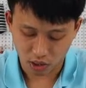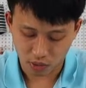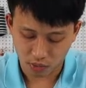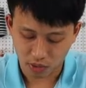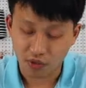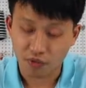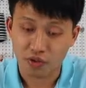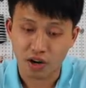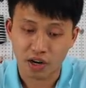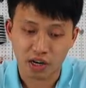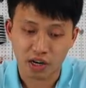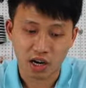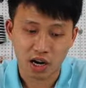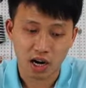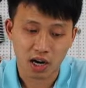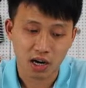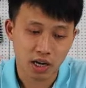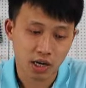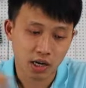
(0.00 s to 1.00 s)
different
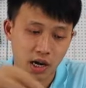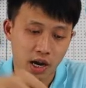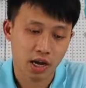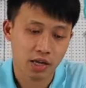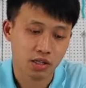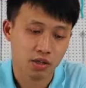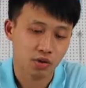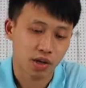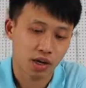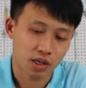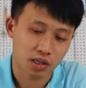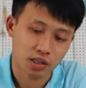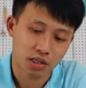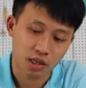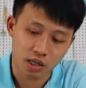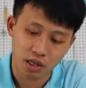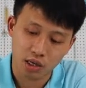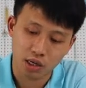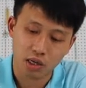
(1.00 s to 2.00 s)
color, as you can
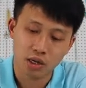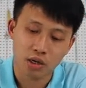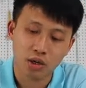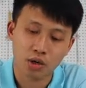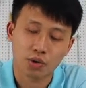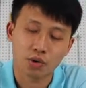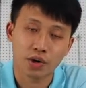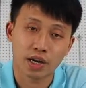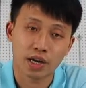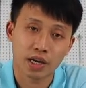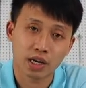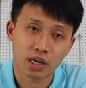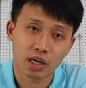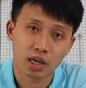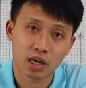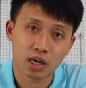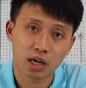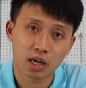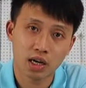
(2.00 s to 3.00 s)
see, green
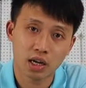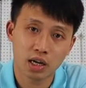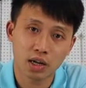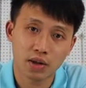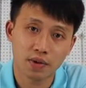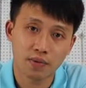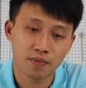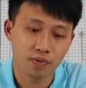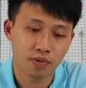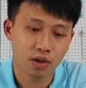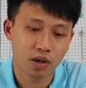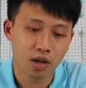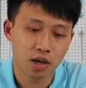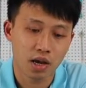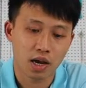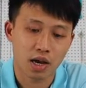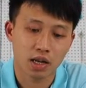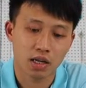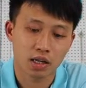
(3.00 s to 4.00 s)
color,
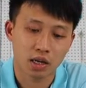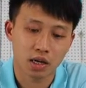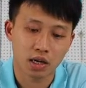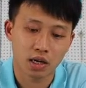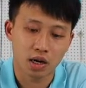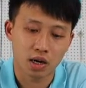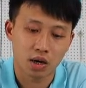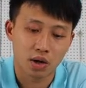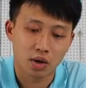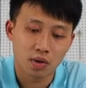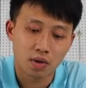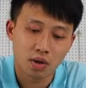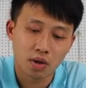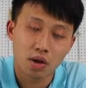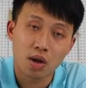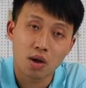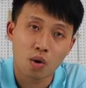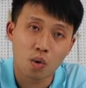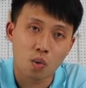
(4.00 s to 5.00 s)
and the
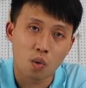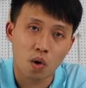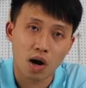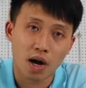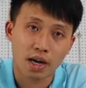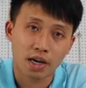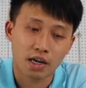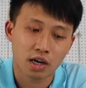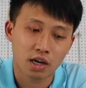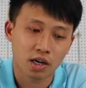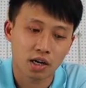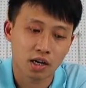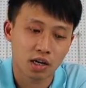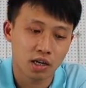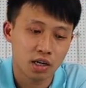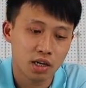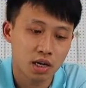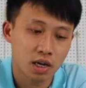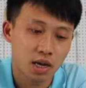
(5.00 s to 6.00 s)
white
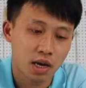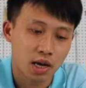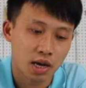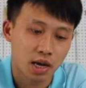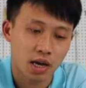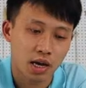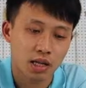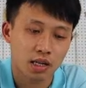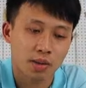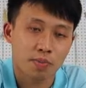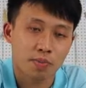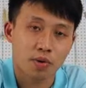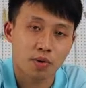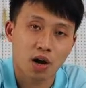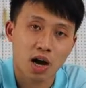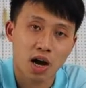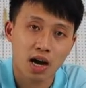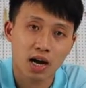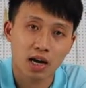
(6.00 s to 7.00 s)
color, and the
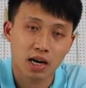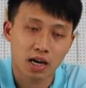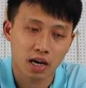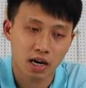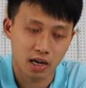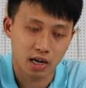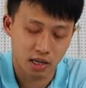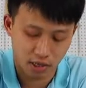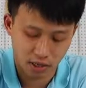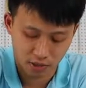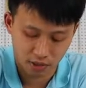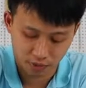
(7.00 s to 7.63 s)
brown color.